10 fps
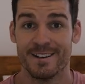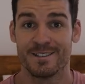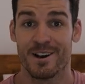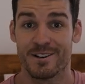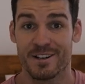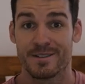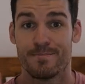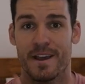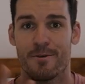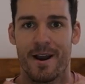So just
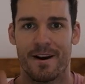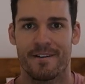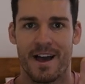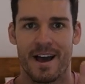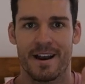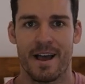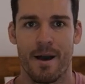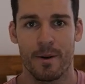be aware of that.